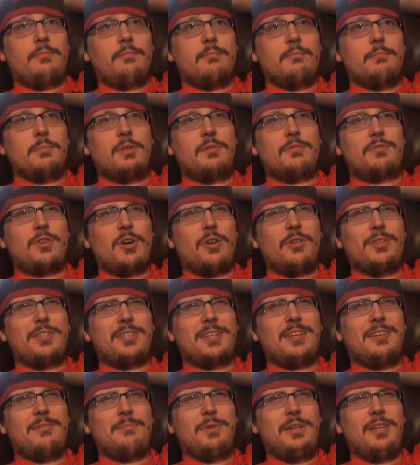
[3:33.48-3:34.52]
But if Charlotte's
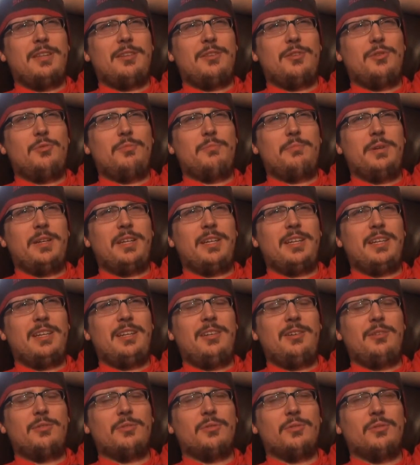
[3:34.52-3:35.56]
going to be the new big
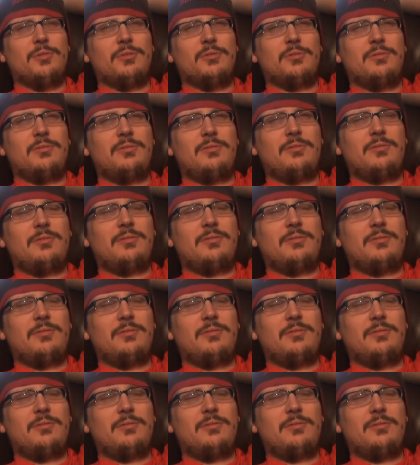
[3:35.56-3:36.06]
heel,